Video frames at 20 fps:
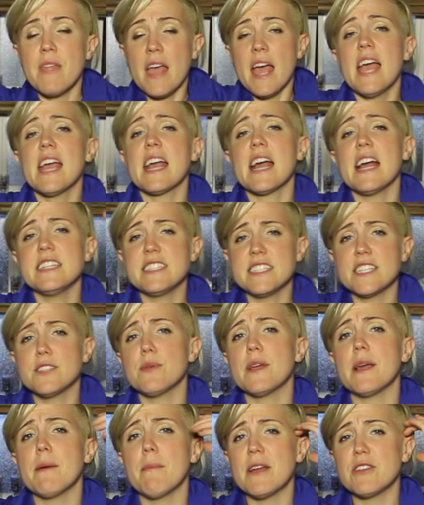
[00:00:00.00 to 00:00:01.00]
Hey guys, this
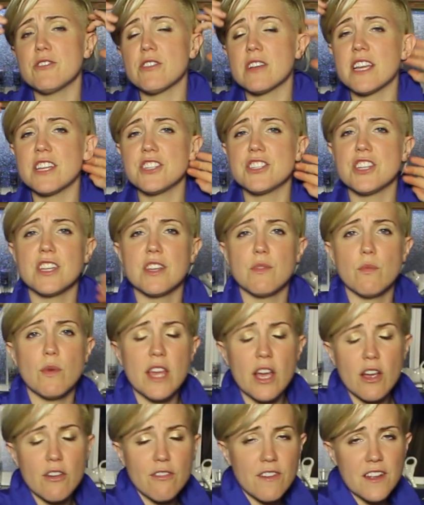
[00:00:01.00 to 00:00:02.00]
week on My Drunk Kitchen,
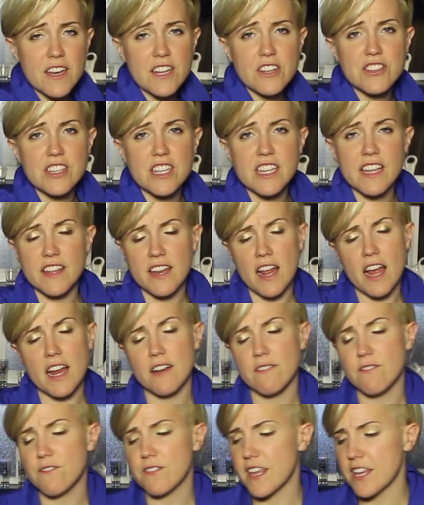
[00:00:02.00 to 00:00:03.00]
we are finishing a night
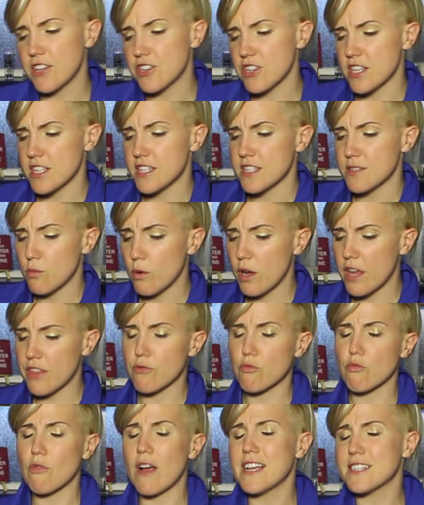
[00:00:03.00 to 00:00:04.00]
of kitchens
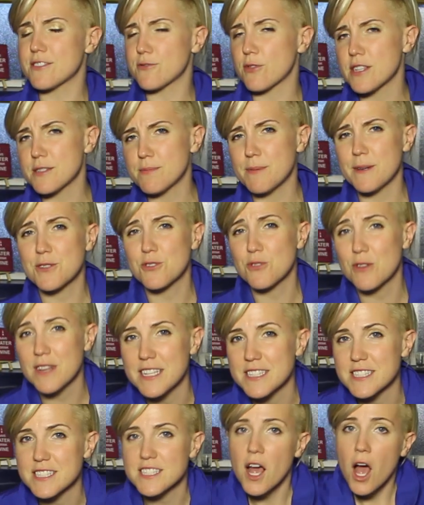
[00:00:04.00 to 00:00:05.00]
with Rice Krispie
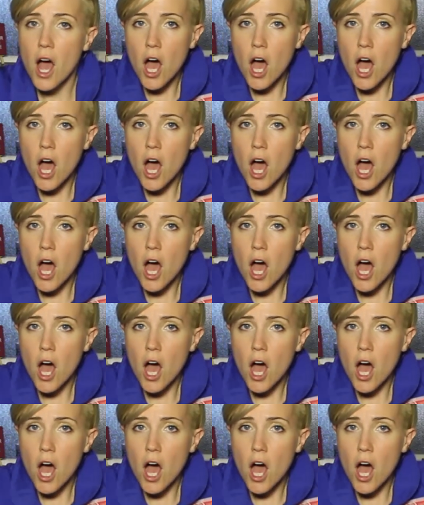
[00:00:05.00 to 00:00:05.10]
treats.